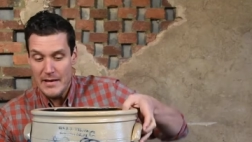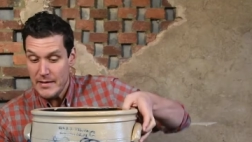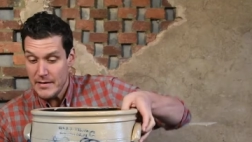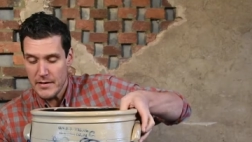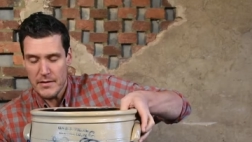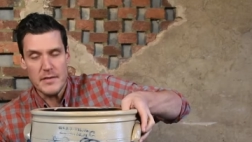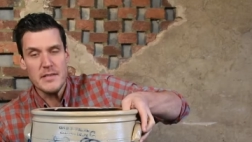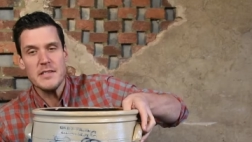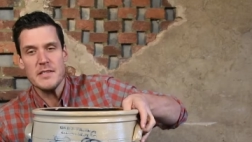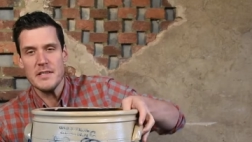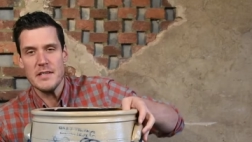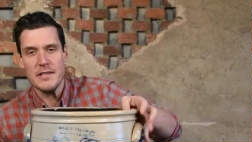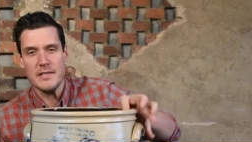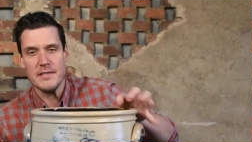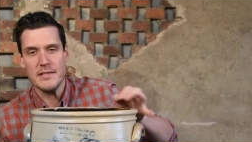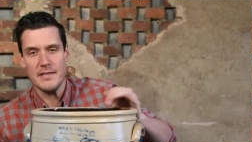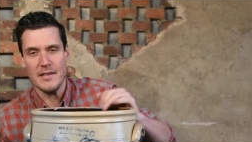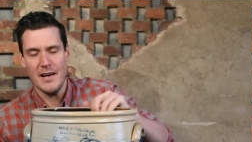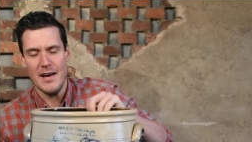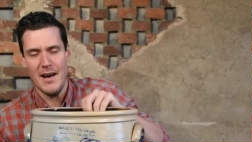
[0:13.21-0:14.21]
You know, this is
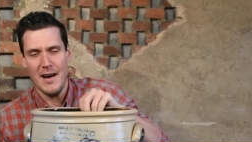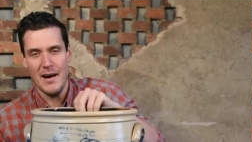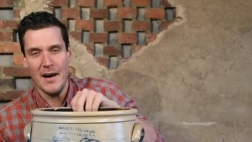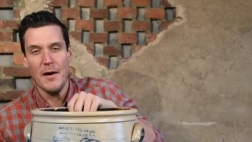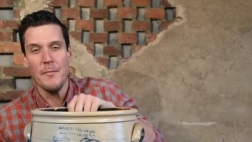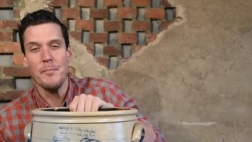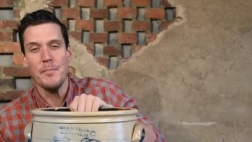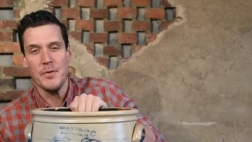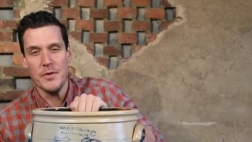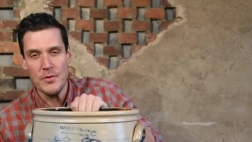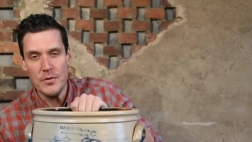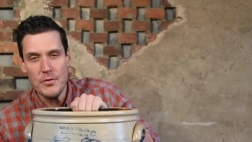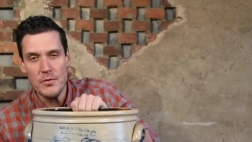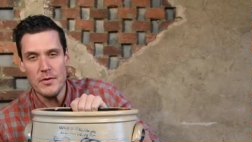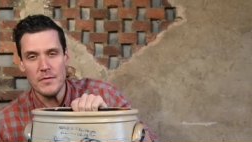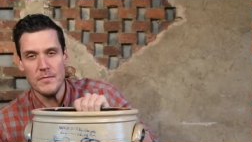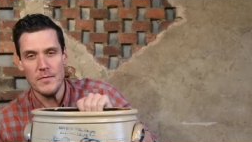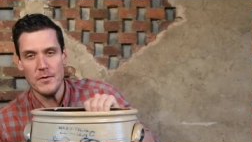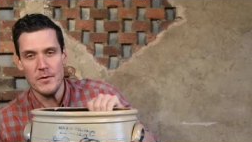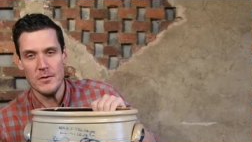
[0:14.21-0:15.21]
just a
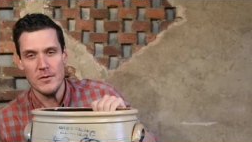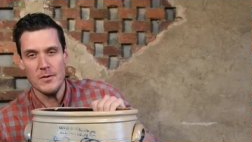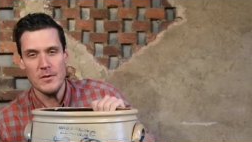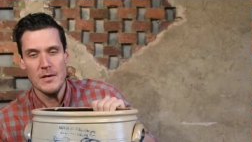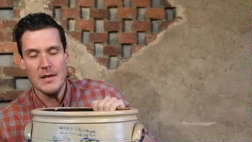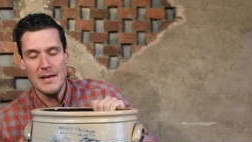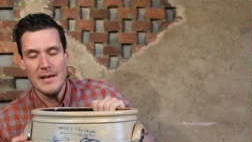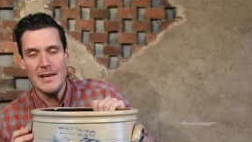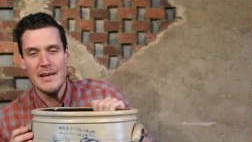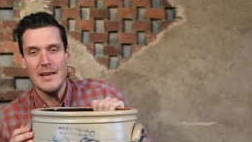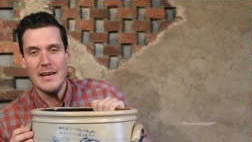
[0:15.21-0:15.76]
beautiful